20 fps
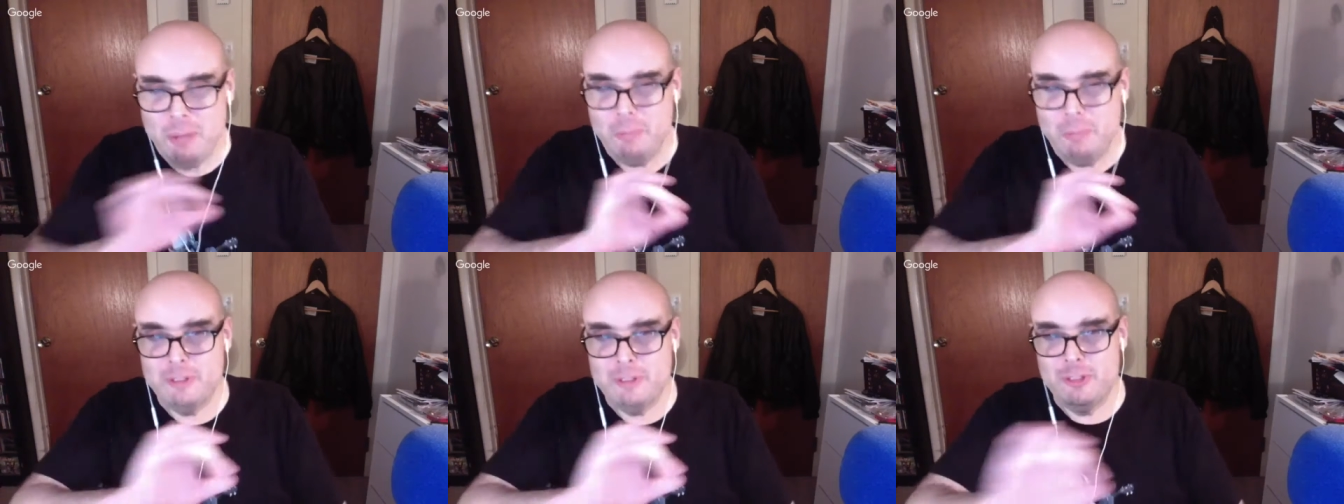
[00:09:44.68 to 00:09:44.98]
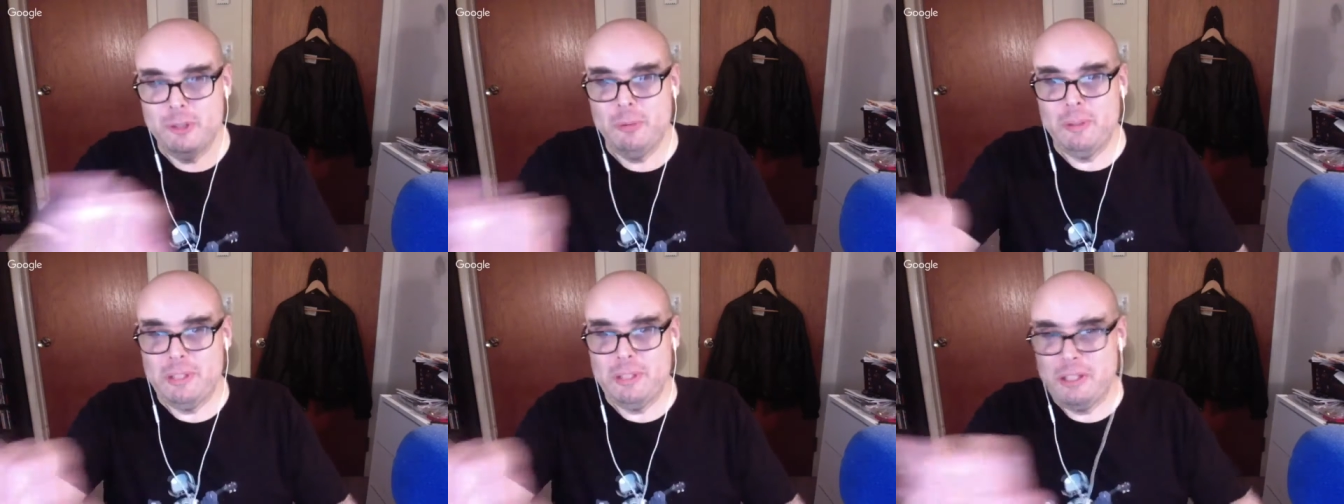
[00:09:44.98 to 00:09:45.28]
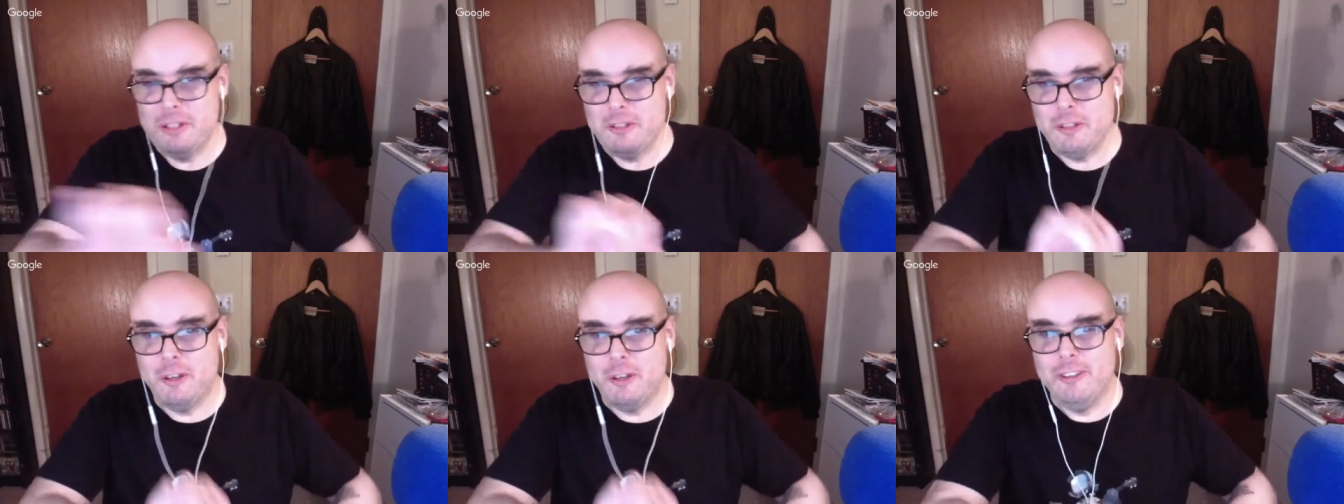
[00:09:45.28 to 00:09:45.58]
was doing
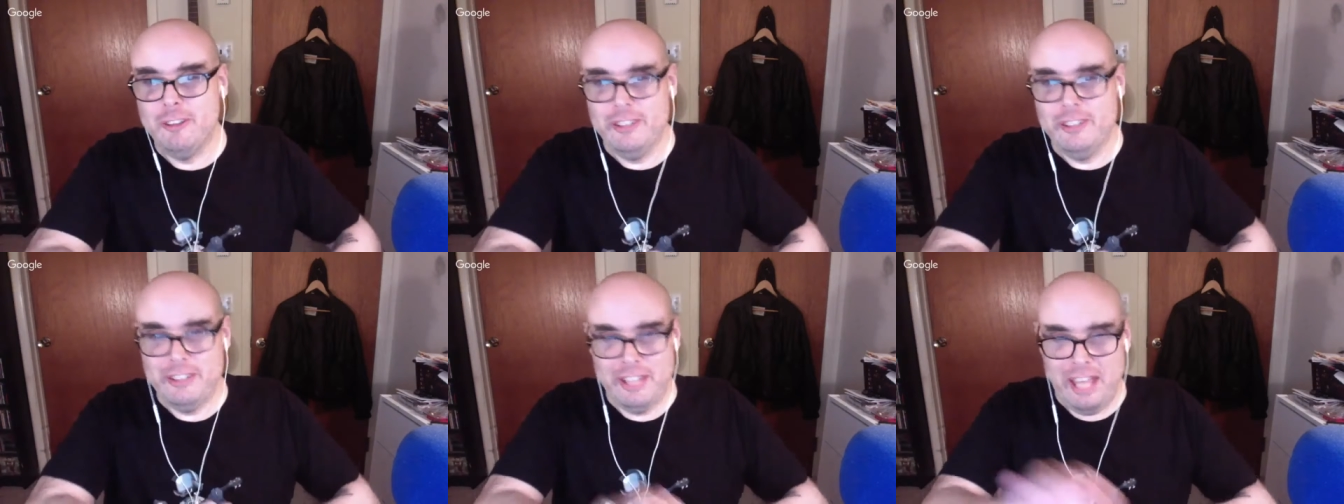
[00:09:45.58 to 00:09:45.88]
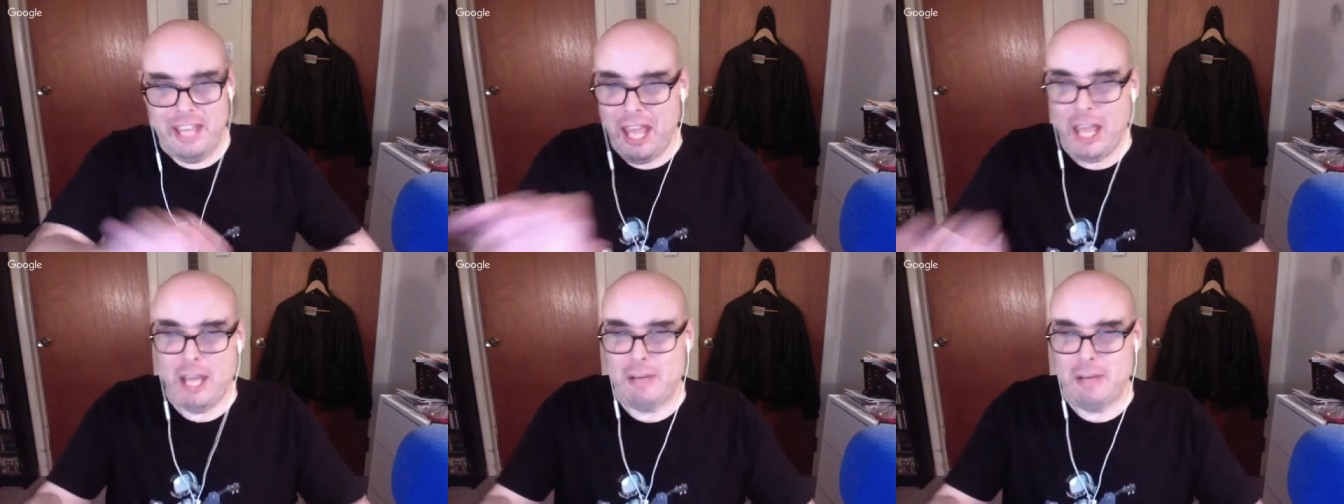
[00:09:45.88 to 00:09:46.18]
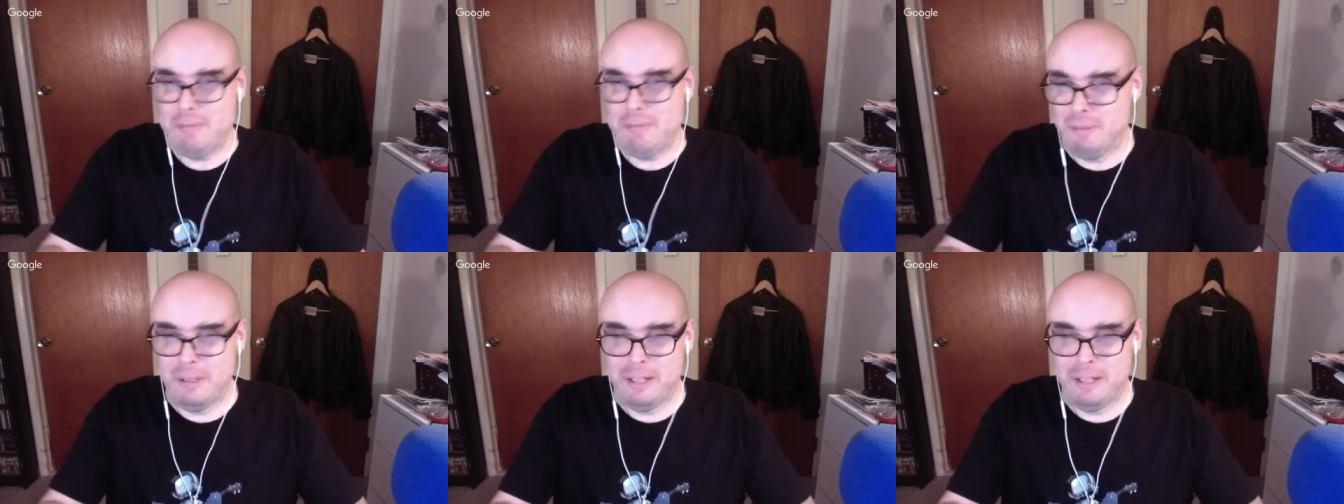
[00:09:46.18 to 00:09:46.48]
this all in the
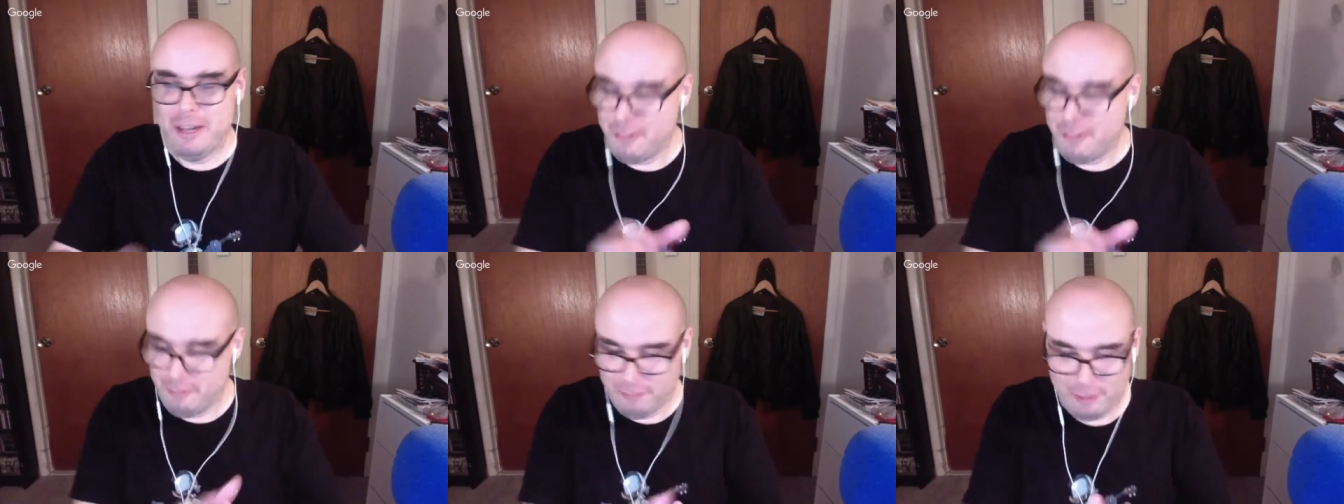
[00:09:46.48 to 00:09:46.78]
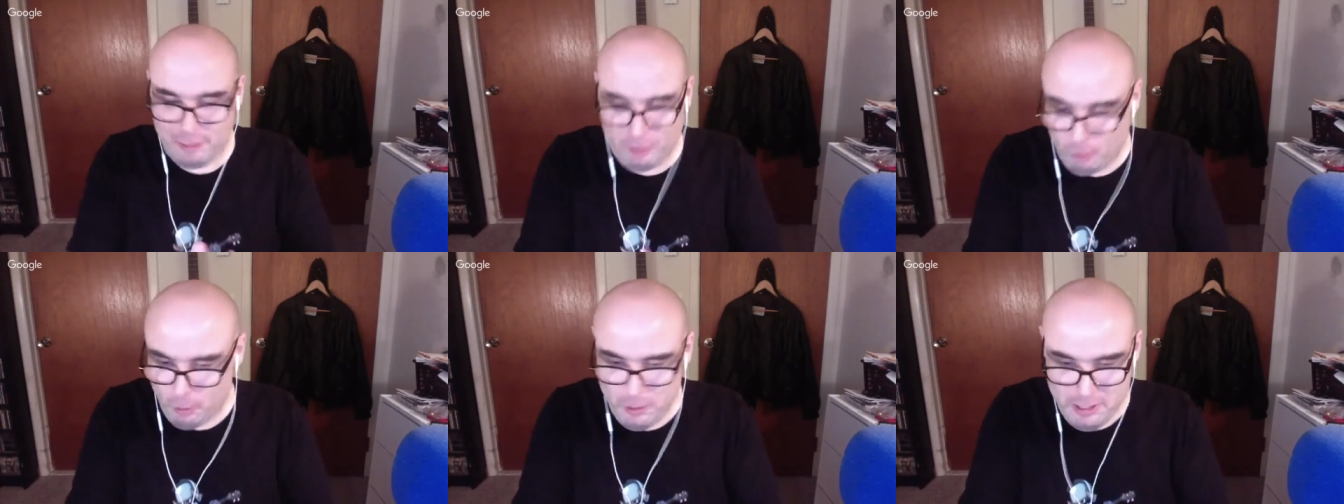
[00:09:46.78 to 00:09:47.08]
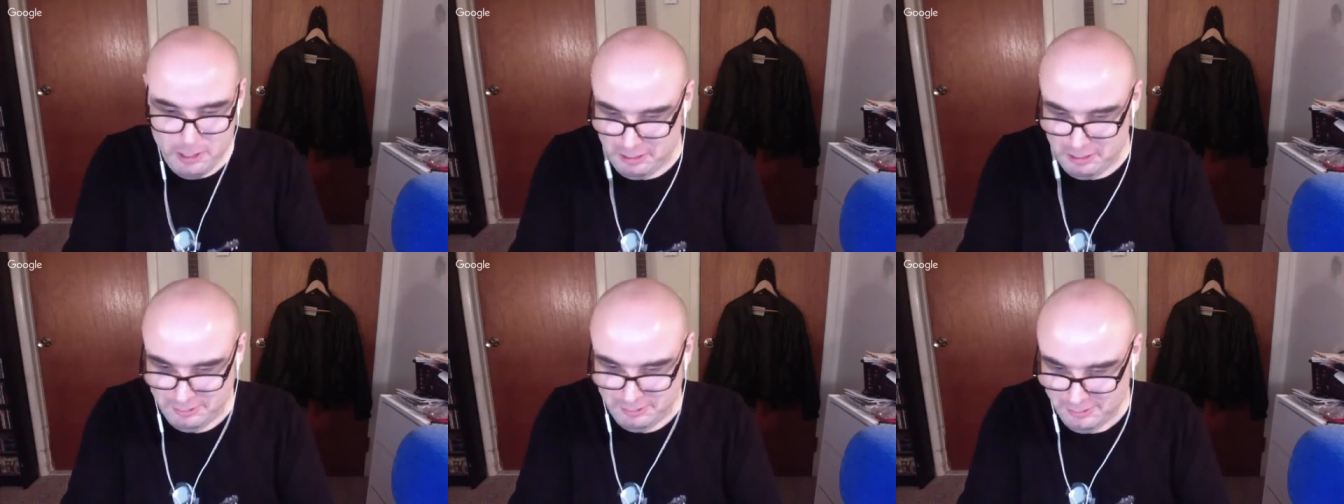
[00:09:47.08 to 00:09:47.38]
amp and on the
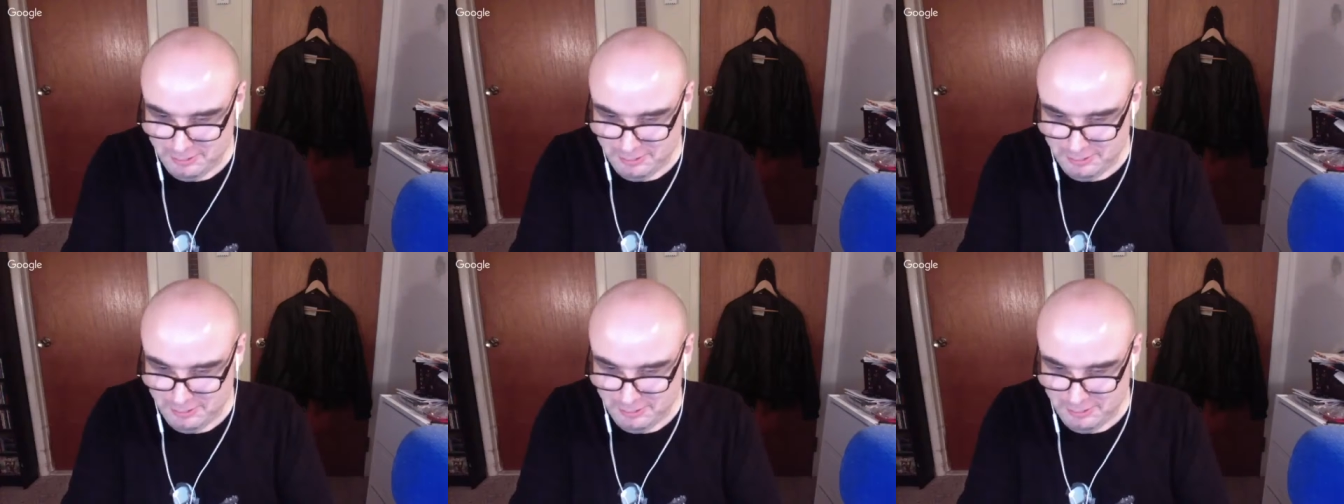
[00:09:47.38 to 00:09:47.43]
recording.